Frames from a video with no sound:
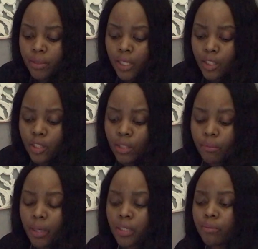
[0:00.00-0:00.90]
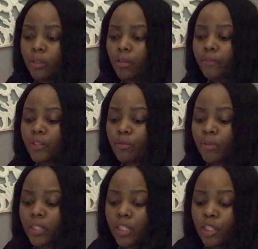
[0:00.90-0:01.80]
section and box below if this
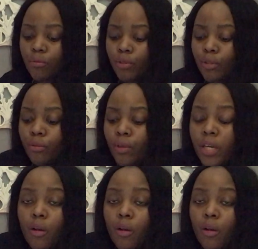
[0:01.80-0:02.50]
resonates with you,